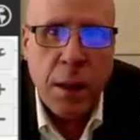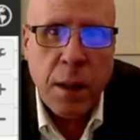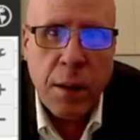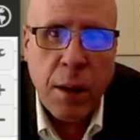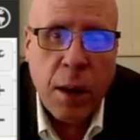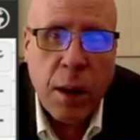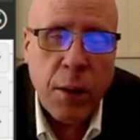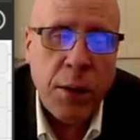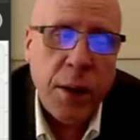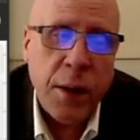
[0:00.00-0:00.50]

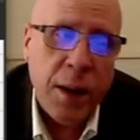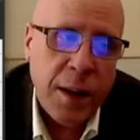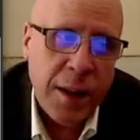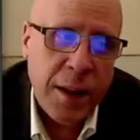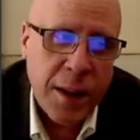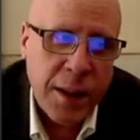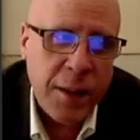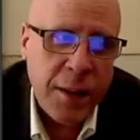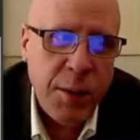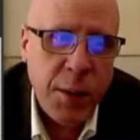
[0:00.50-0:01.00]
I'll
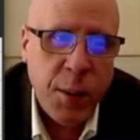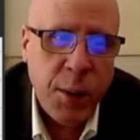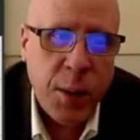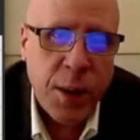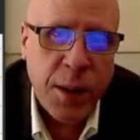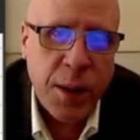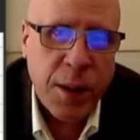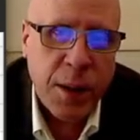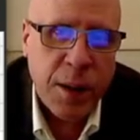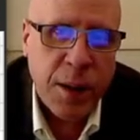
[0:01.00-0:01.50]
give you
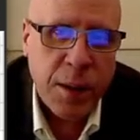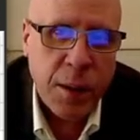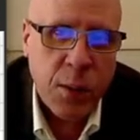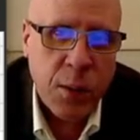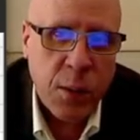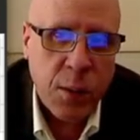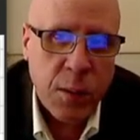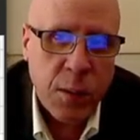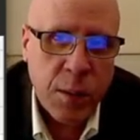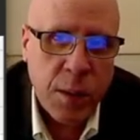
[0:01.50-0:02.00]
a
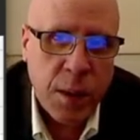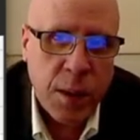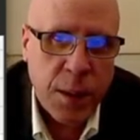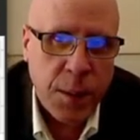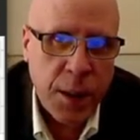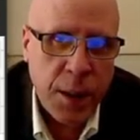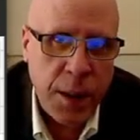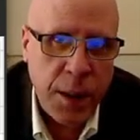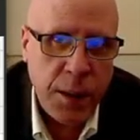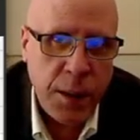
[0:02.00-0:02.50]
little
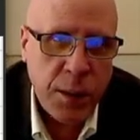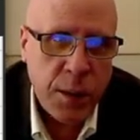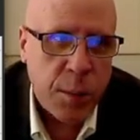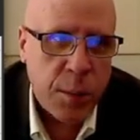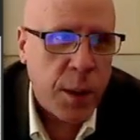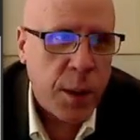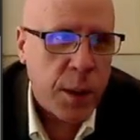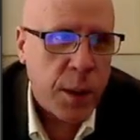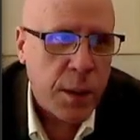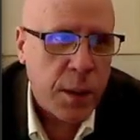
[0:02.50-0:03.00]
hint
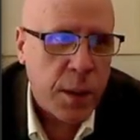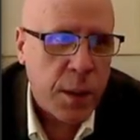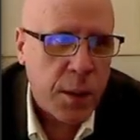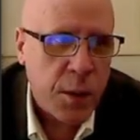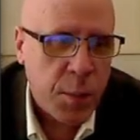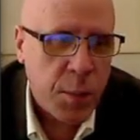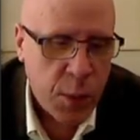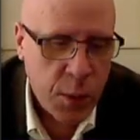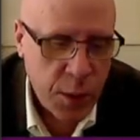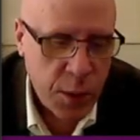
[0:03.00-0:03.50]
about
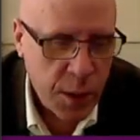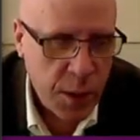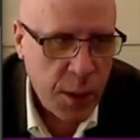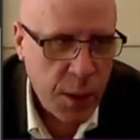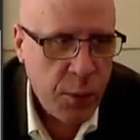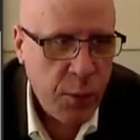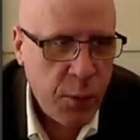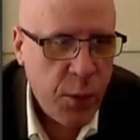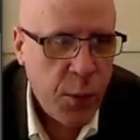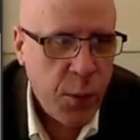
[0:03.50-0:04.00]
Desmos.
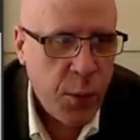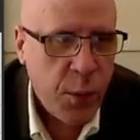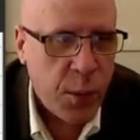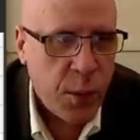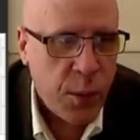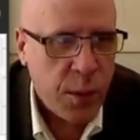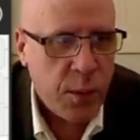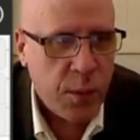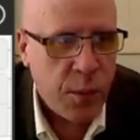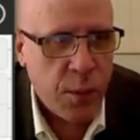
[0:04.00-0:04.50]
If
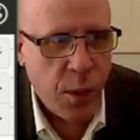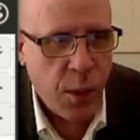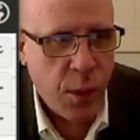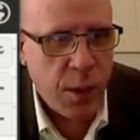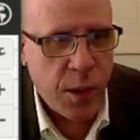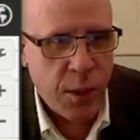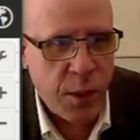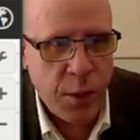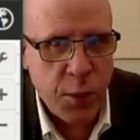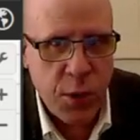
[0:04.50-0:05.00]

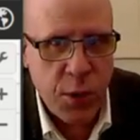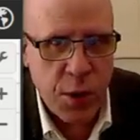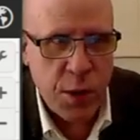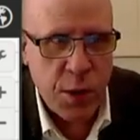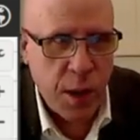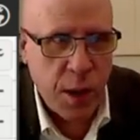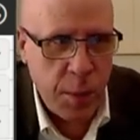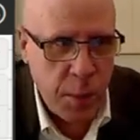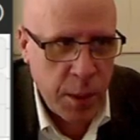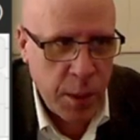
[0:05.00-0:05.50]
you just
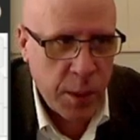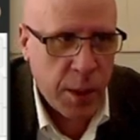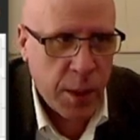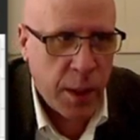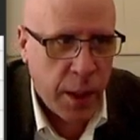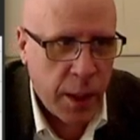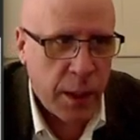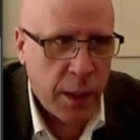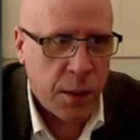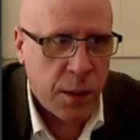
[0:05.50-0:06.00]
type in
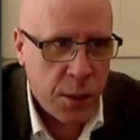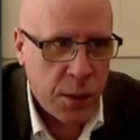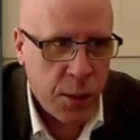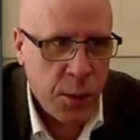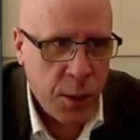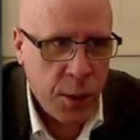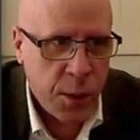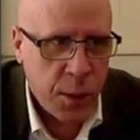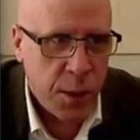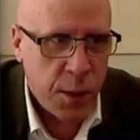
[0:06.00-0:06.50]
x to
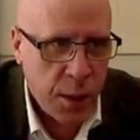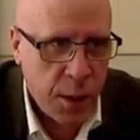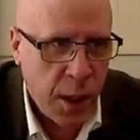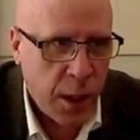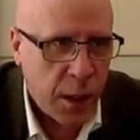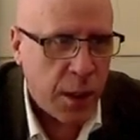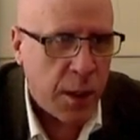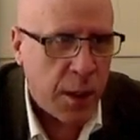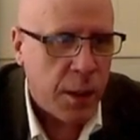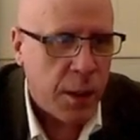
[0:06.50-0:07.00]
the
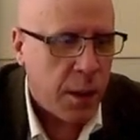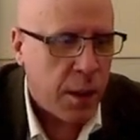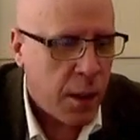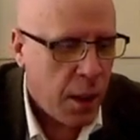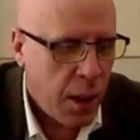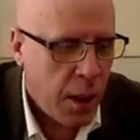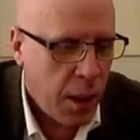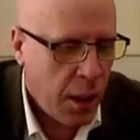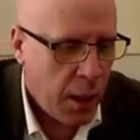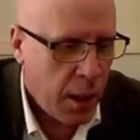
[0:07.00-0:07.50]
second,
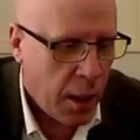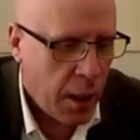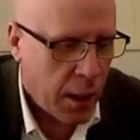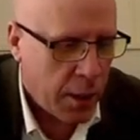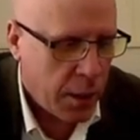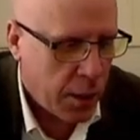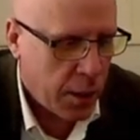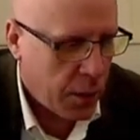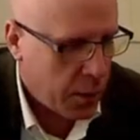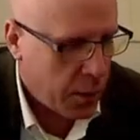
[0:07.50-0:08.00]
and
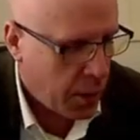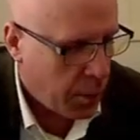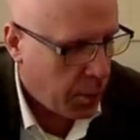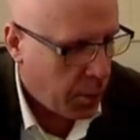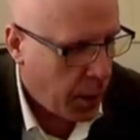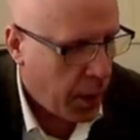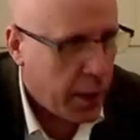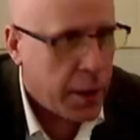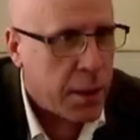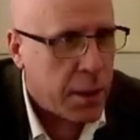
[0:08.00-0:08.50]
then you say
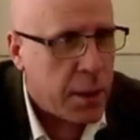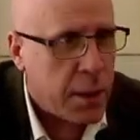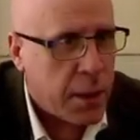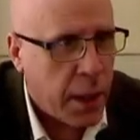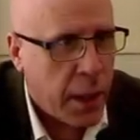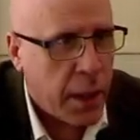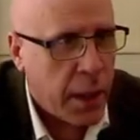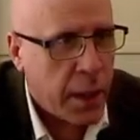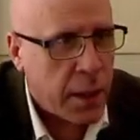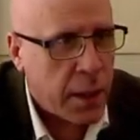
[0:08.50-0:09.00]
minus
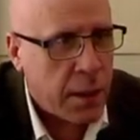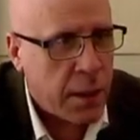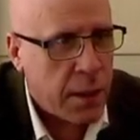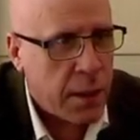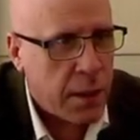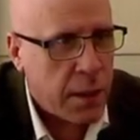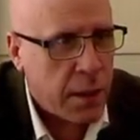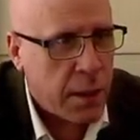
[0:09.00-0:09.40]
x,